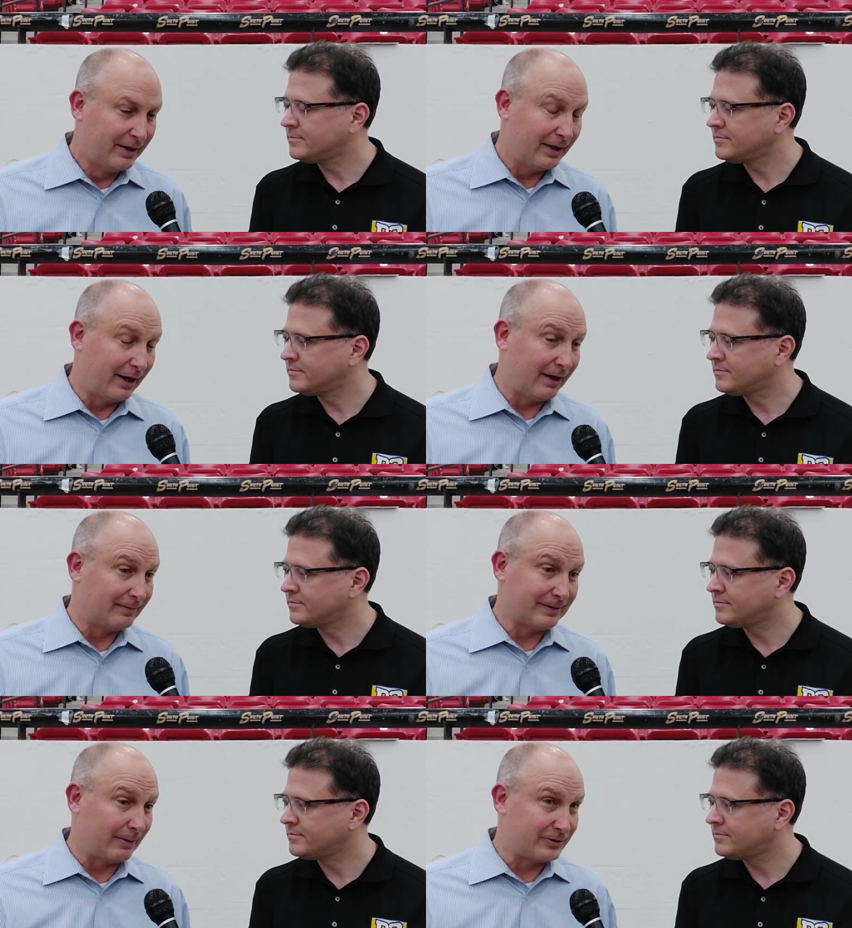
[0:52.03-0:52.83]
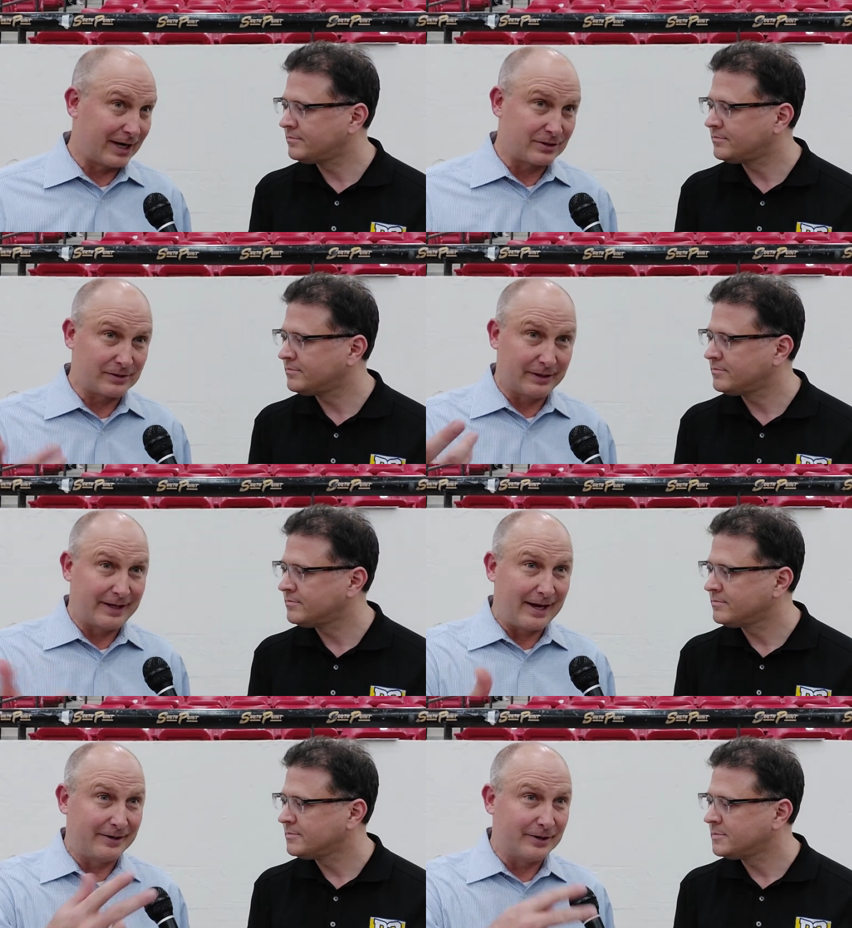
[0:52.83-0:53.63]
Speaker 1: uh, I was
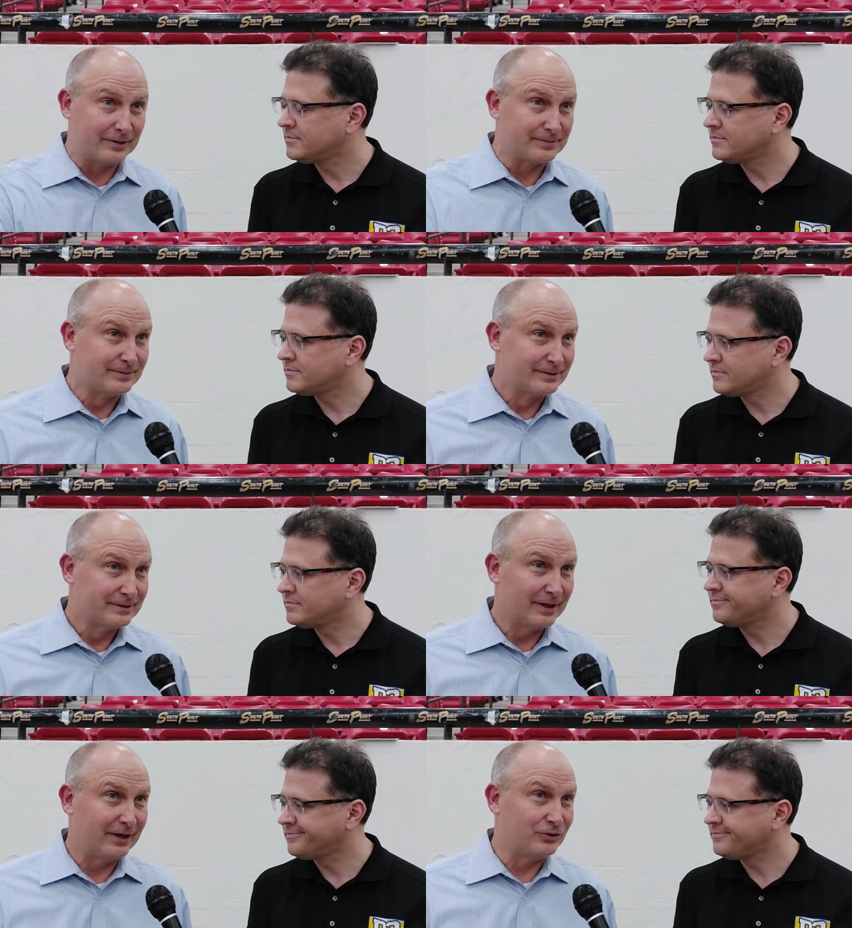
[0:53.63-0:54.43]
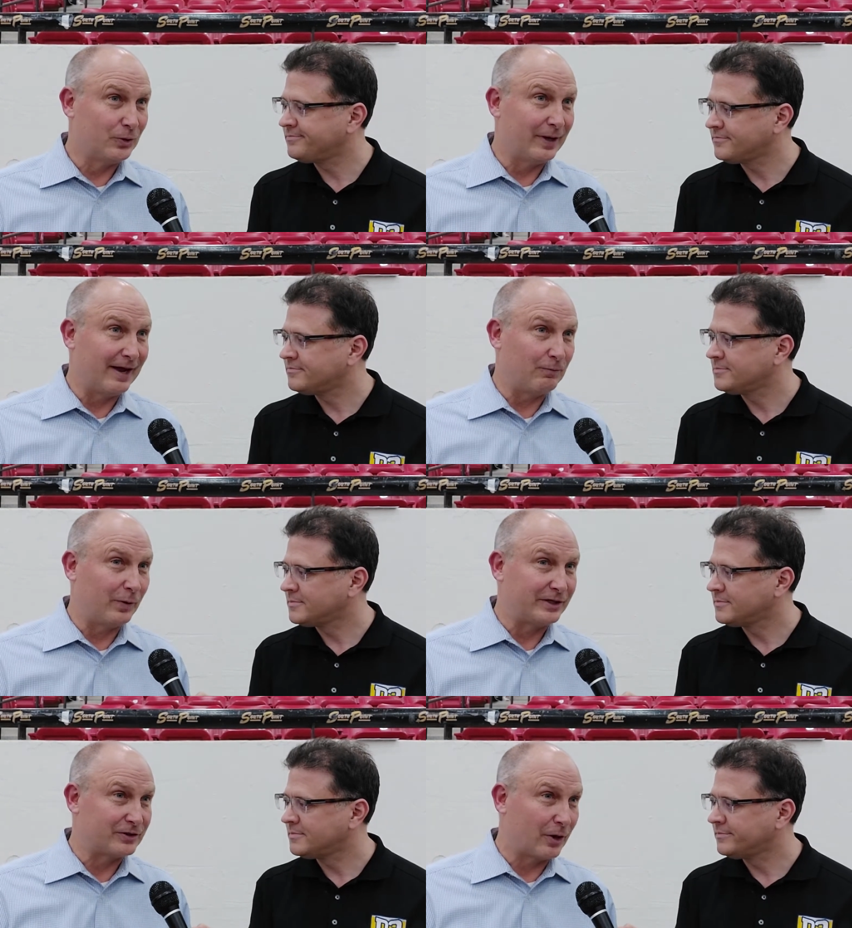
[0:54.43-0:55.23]
actually out here uh, two and a half
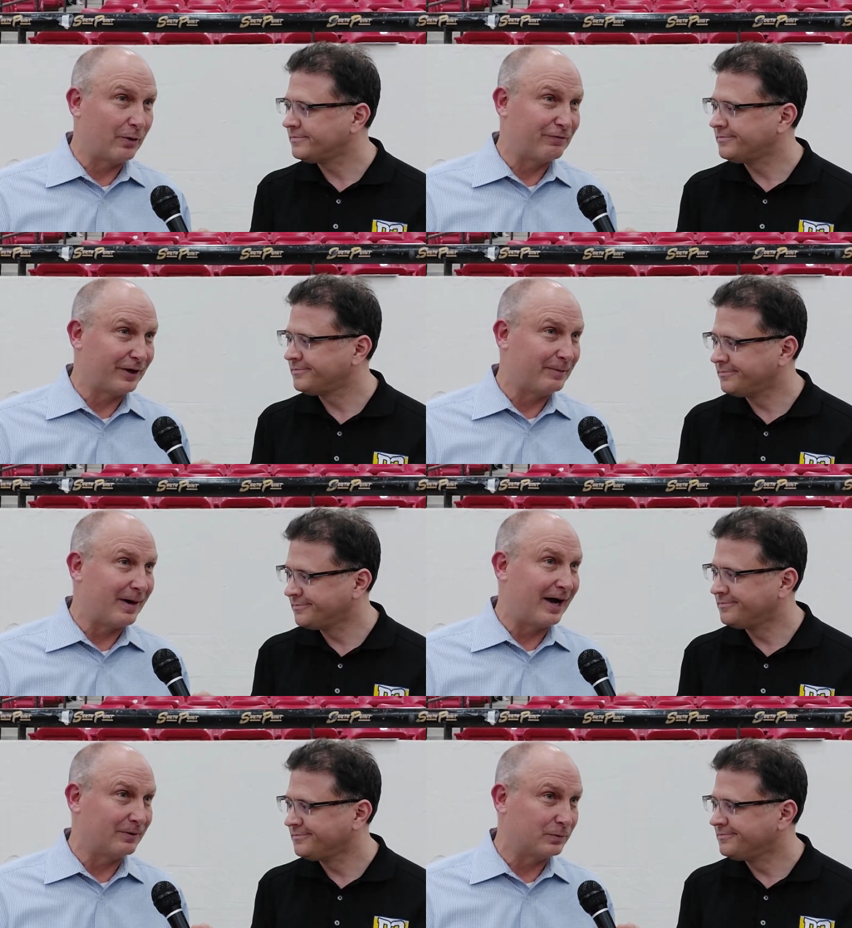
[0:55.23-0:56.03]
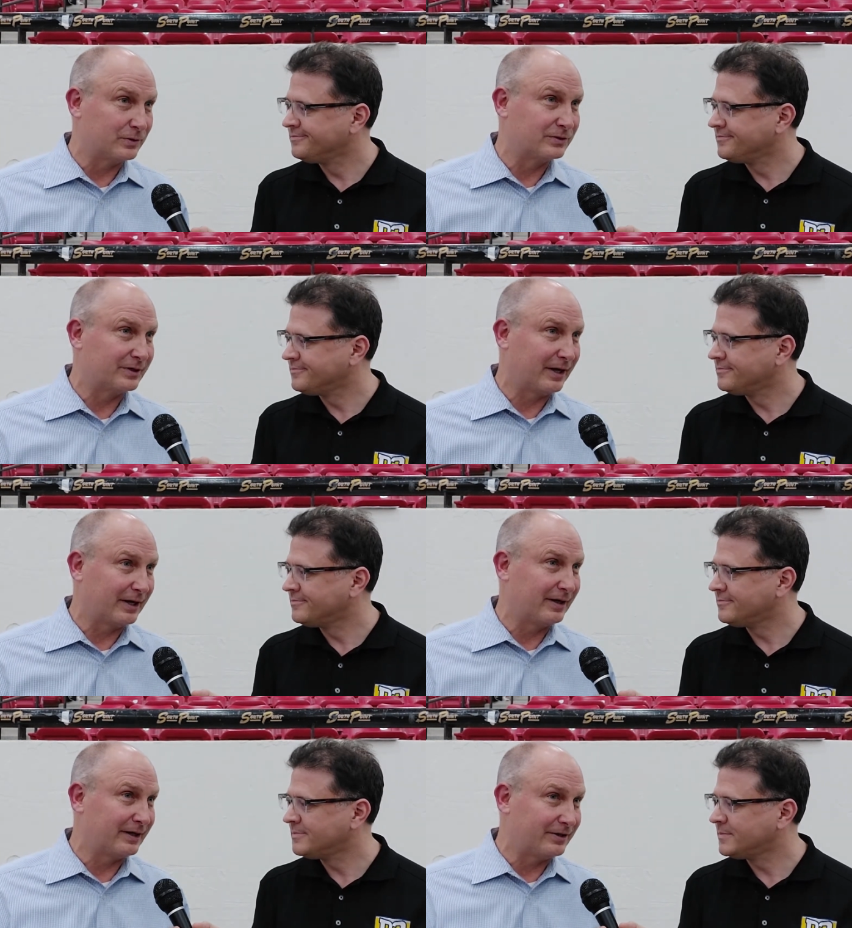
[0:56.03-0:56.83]
weeks ago, a friend of mine was
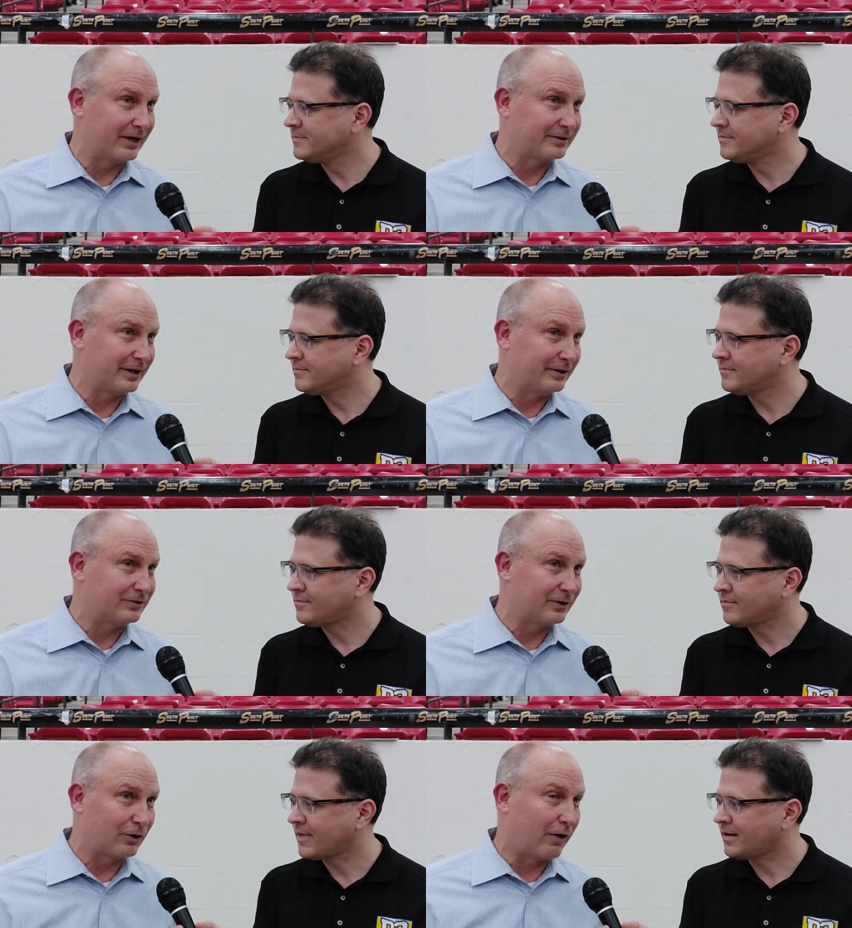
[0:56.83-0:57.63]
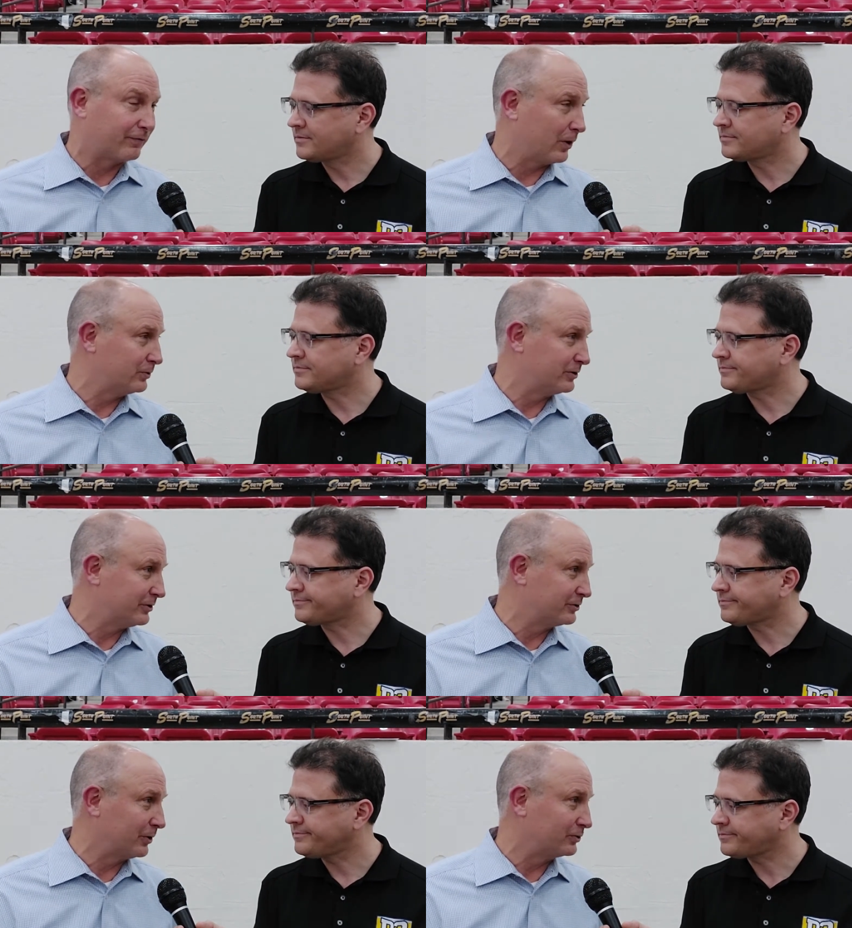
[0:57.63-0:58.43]
getting inducted into the Golf Coaches
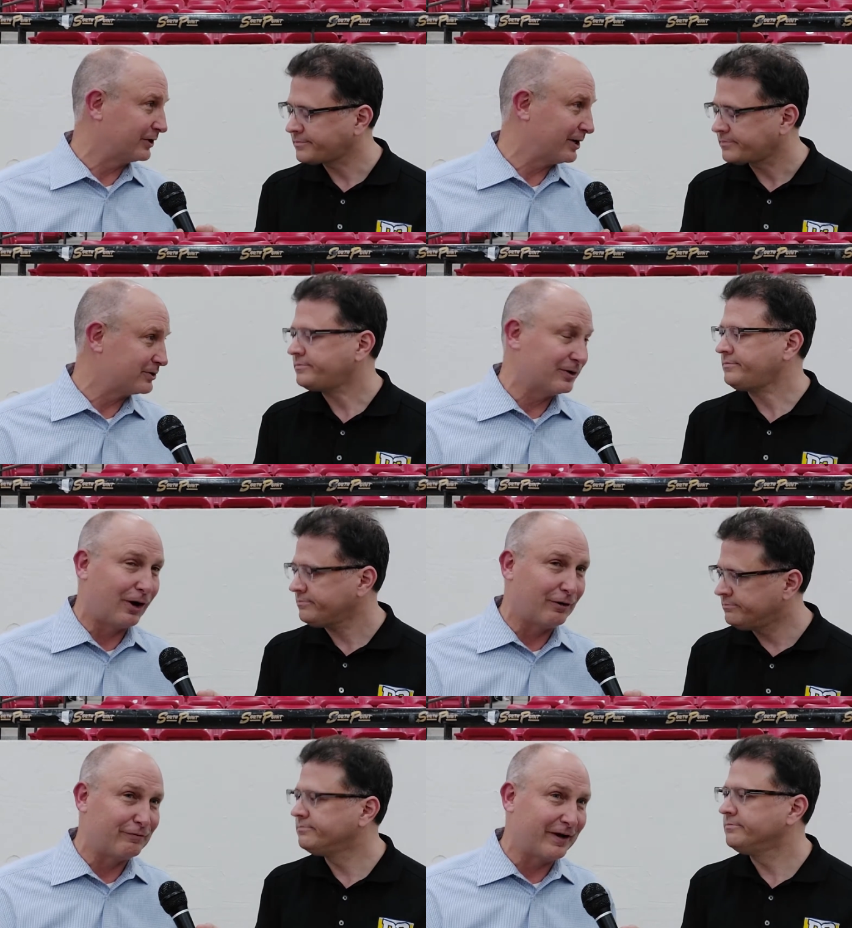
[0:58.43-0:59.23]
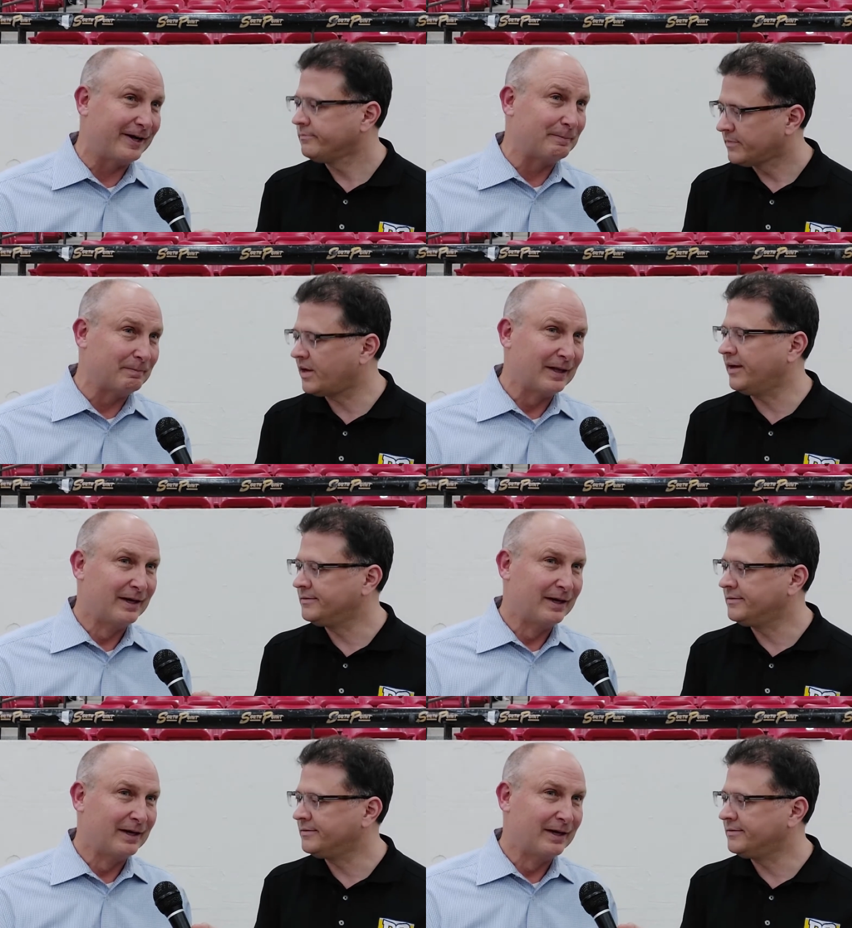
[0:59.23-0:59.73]
Association Hall of Fame,